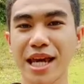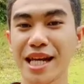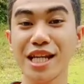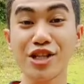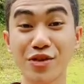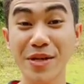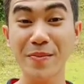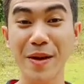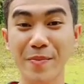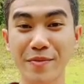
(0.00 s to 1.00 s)
Did you
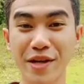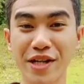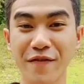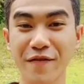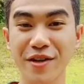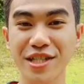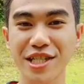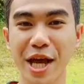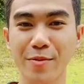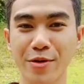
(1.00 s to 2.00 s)
remember the first
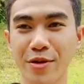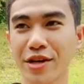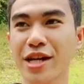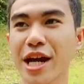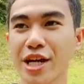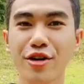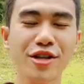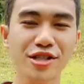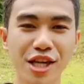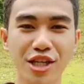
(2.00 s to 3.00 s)
time or your
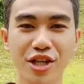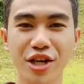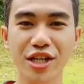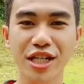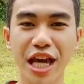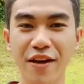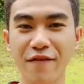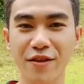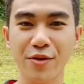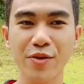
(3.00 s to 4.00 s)
teacher gave
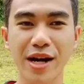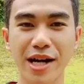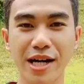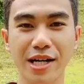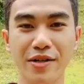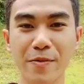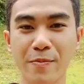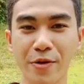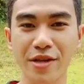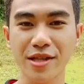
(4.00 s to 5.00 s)
you a
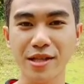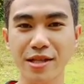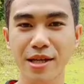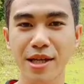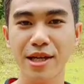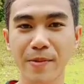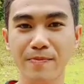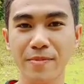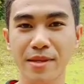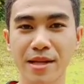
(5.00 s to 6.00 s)
report?
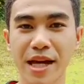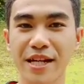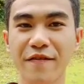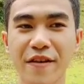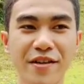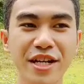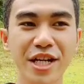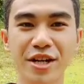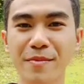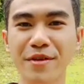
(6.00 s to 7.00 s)
The very
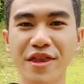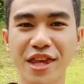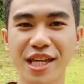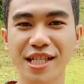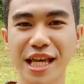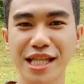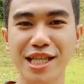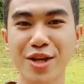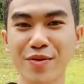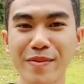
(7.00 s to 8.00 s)
common things that
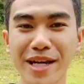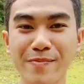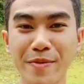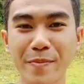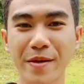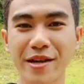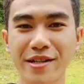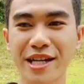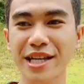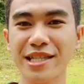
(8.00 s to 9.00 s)
you might prepare
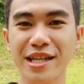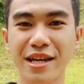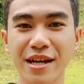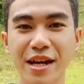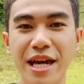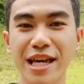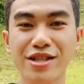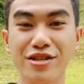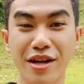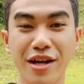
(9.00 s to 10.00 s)
is
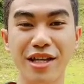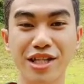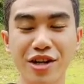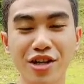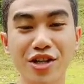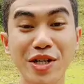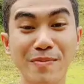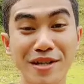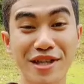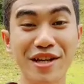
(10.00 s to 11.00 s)
instructional
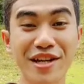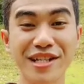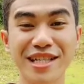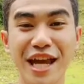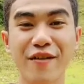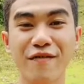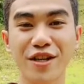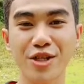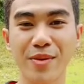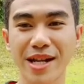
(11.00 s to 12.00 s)
materials like
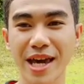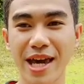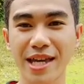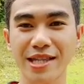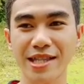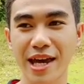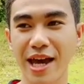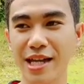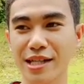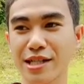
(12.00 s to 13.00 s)
visual aids
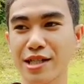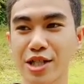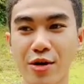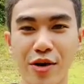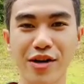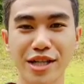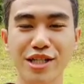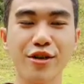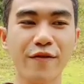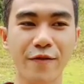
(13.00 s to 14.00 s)
and so on and
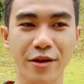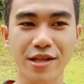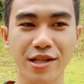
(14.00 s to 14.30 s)
so forth.